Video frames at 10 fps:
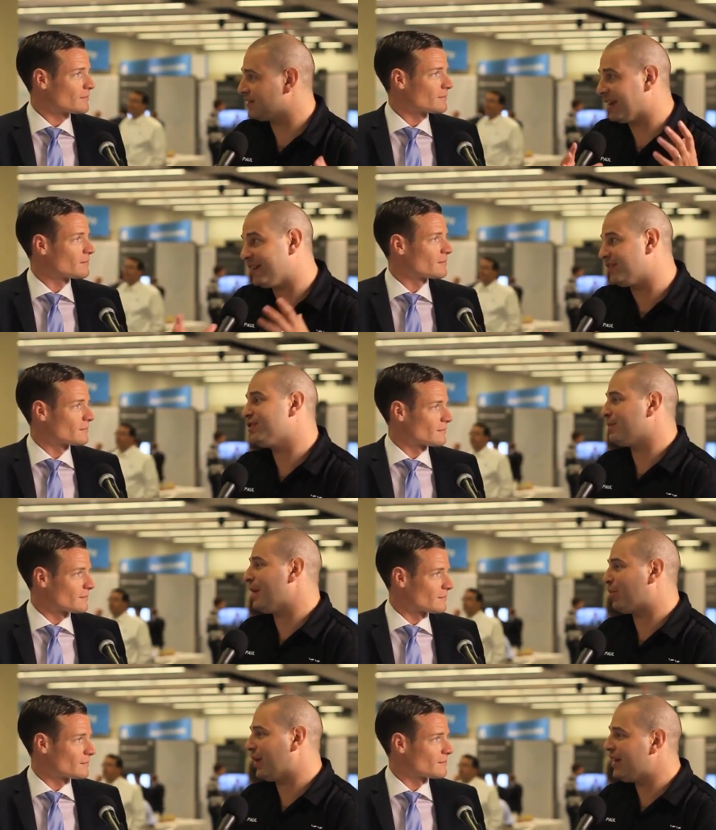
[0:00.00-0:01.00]
Speaker 1: Because I can see some
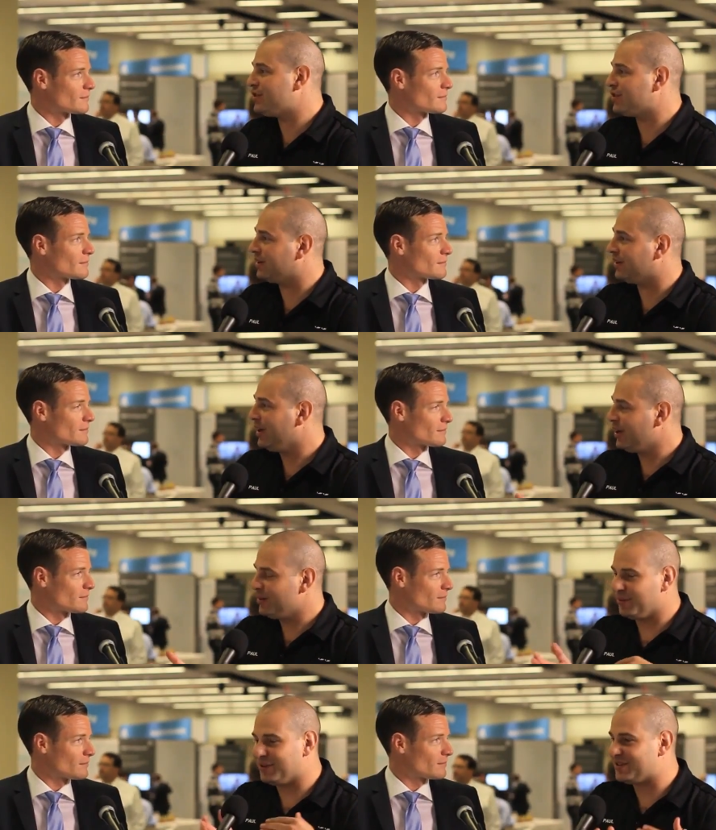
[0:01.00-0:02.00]
apprehension,
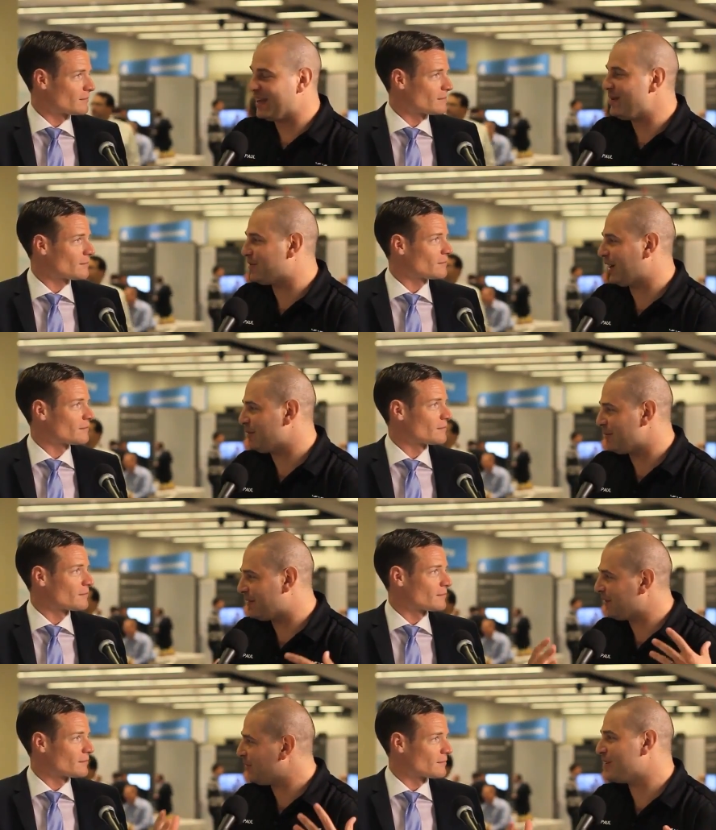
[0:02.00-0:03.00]
but at the same time, I'm
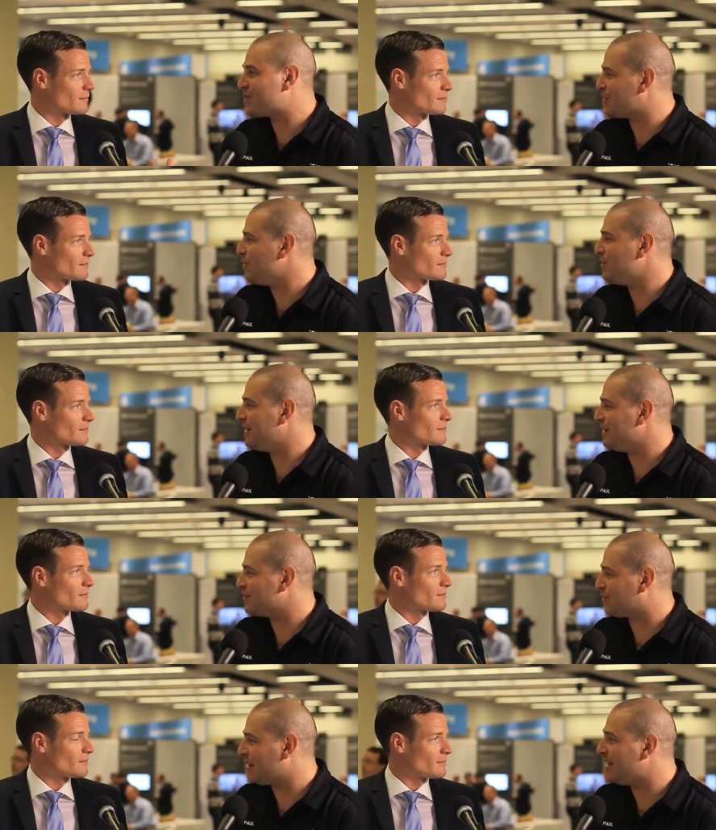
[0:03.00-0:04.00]
thinking, well, this community
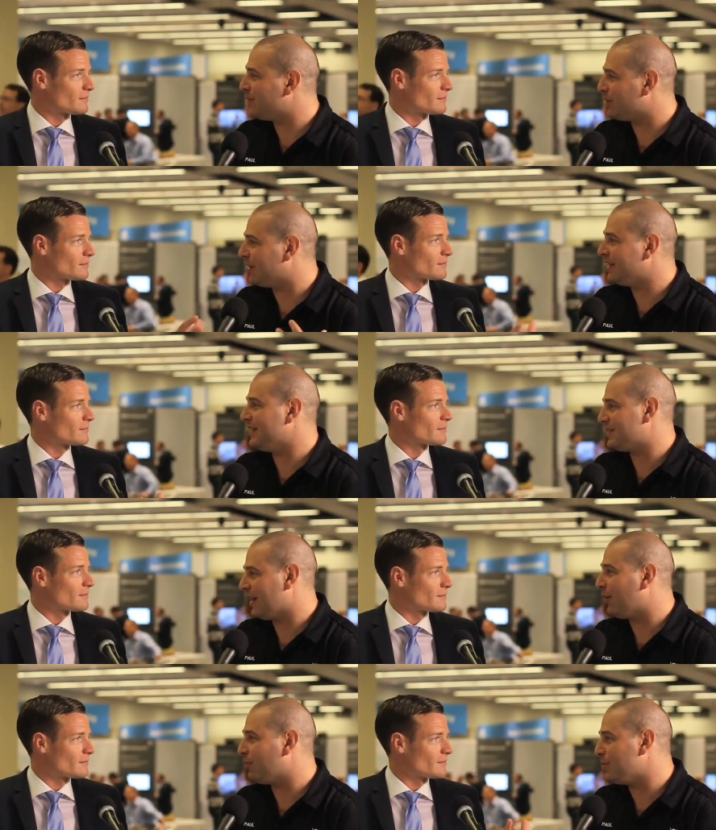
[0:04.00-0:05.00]
is great. We really need to
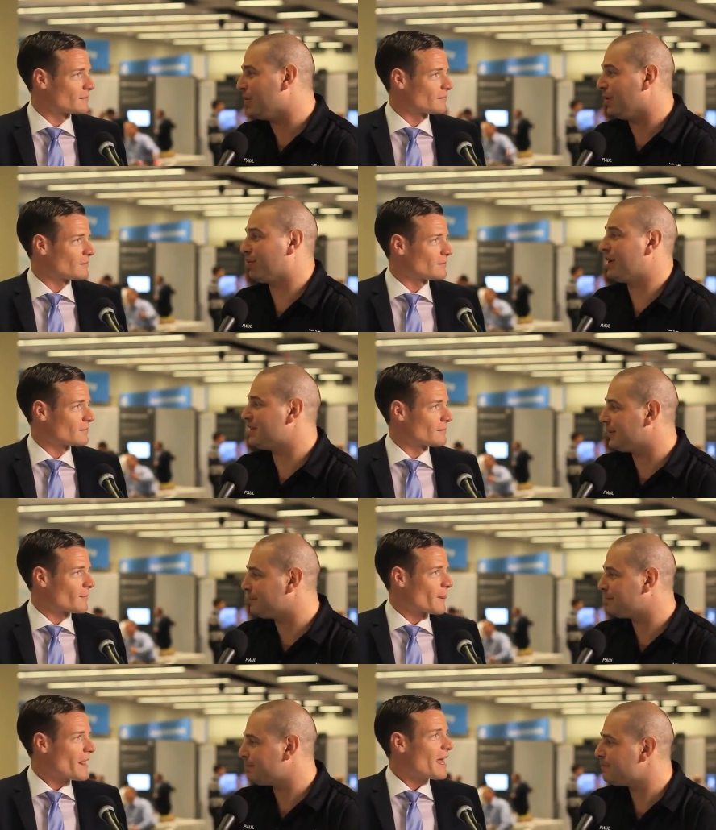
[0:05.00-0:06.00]
help people embrace it.
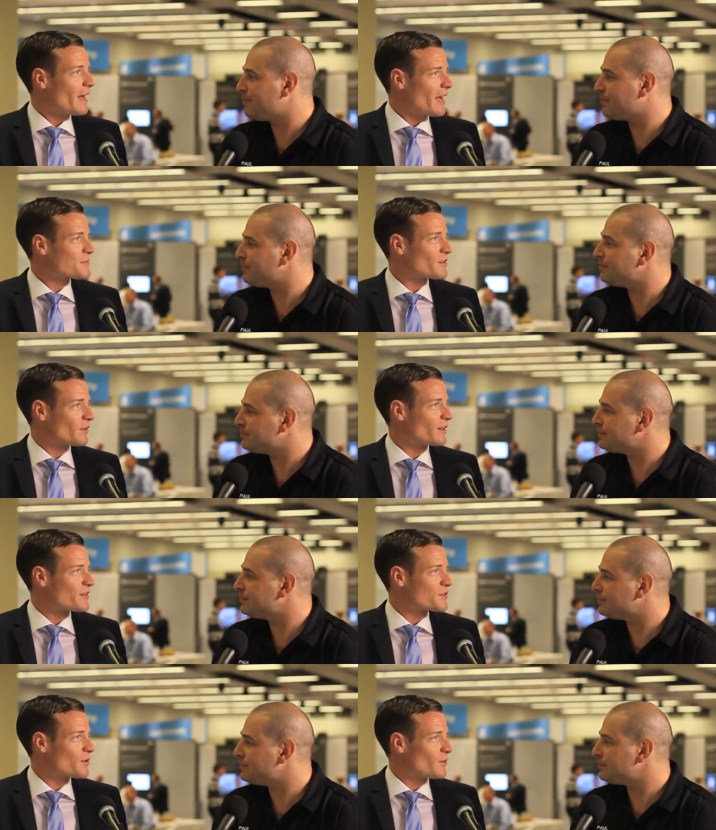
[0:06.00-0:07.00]
Speaker 2: Yeah, absolutely.
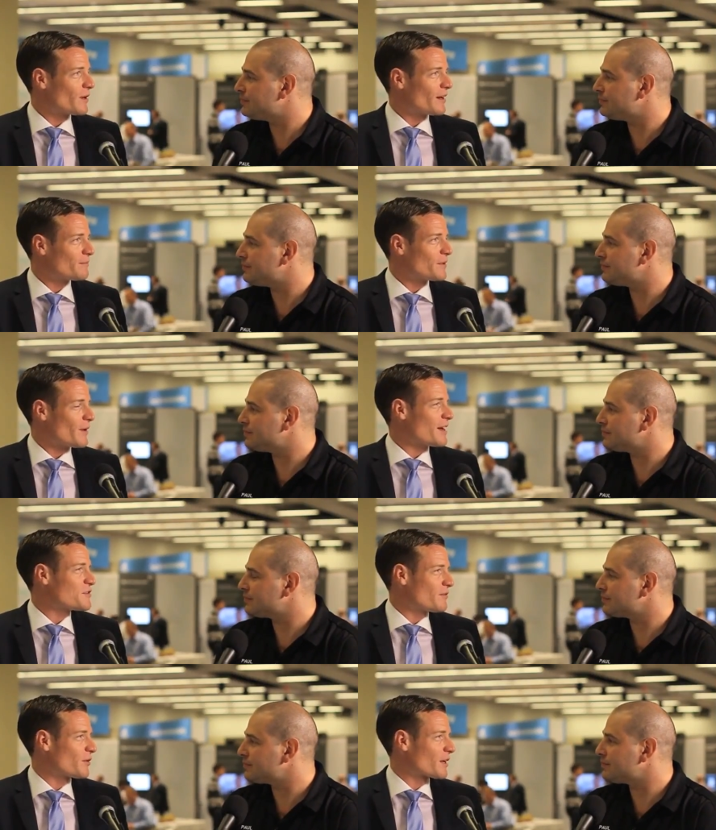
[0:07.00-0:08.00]
So, um, you know,
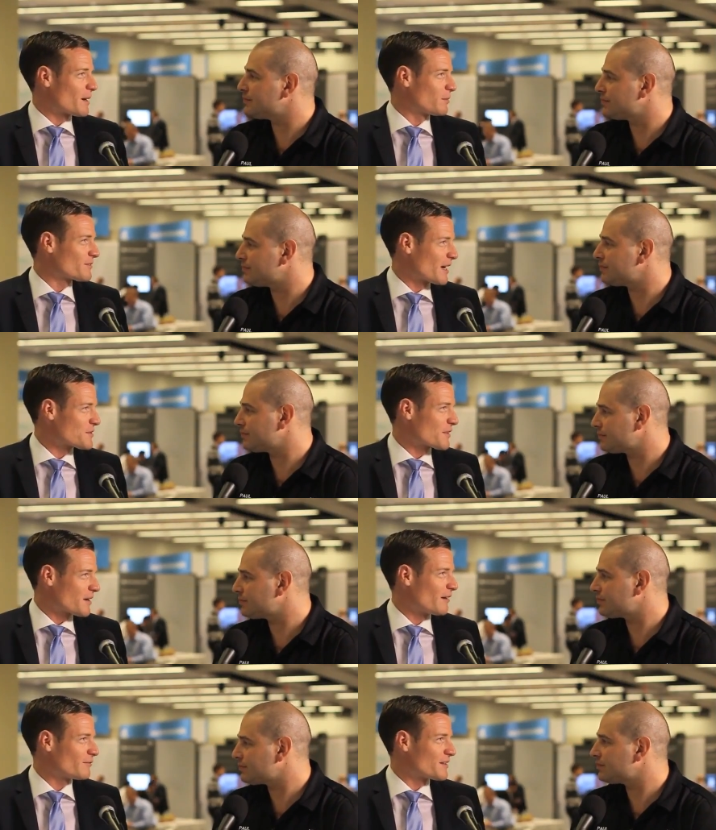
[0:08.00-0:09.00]
as you've heard a couple of times at the
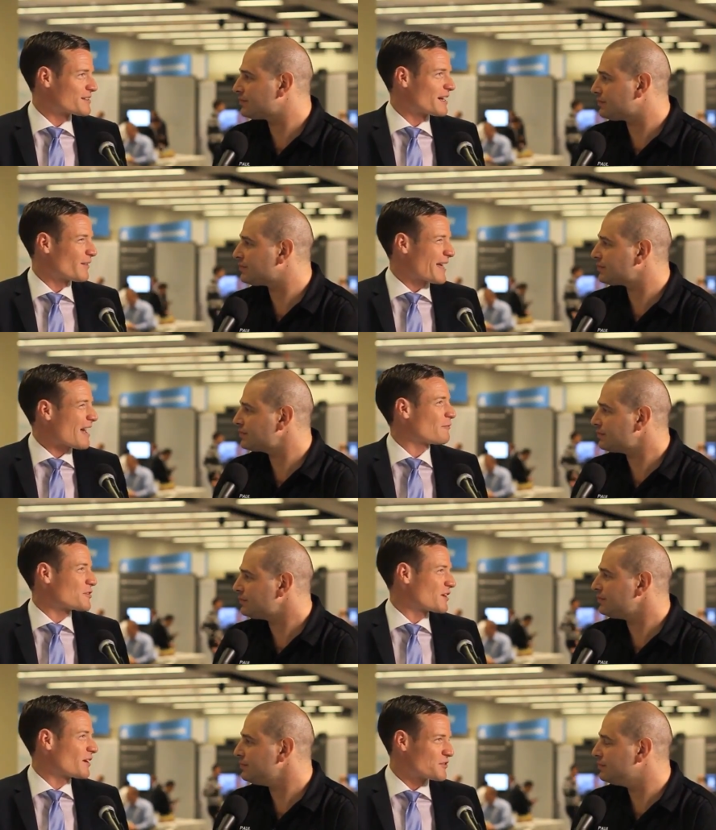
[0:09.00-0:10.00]
conference now, the
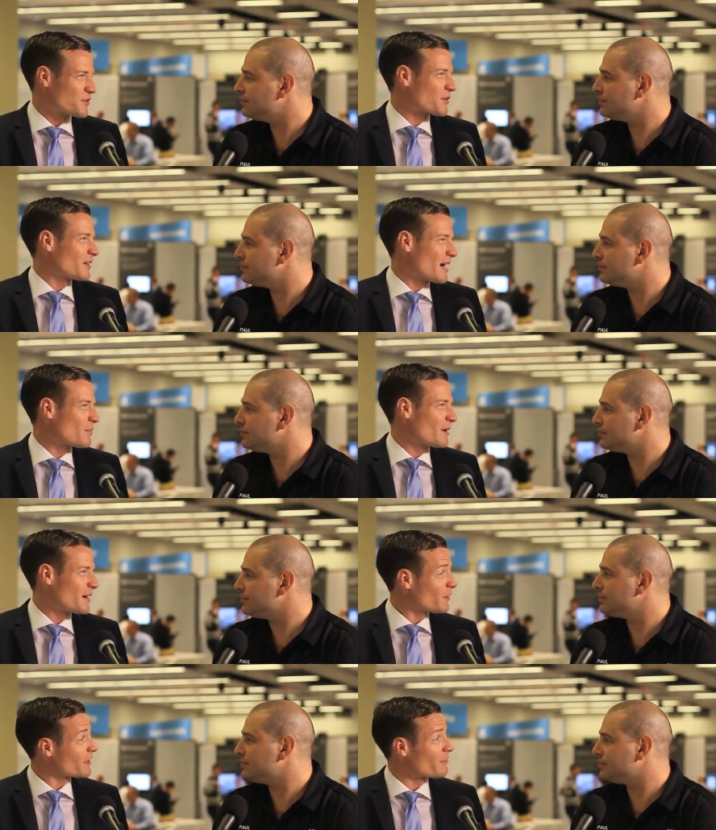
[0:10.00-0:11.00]
adversaries are
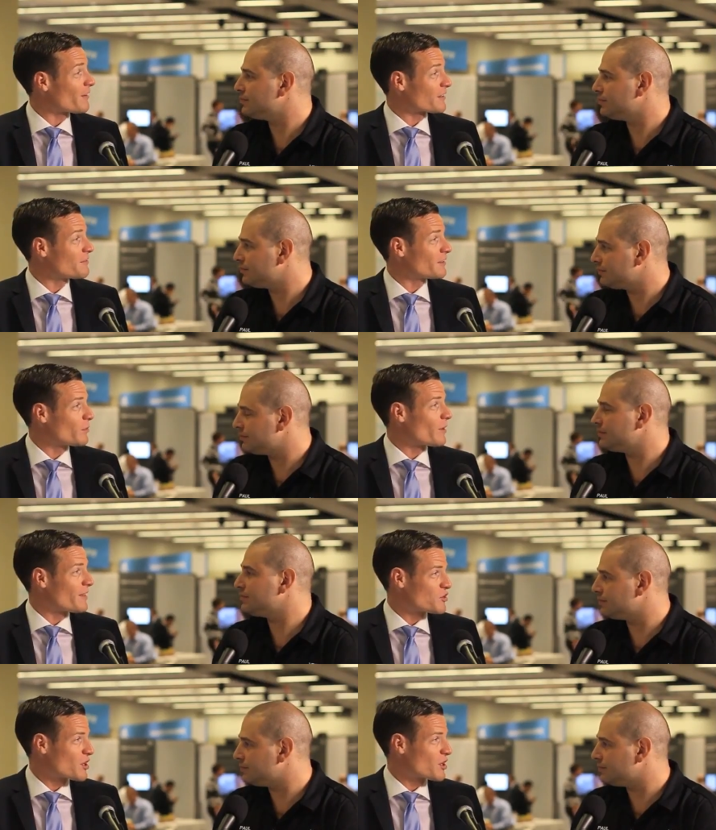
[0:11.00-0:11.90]
collaborating really effectively with mm-hmm.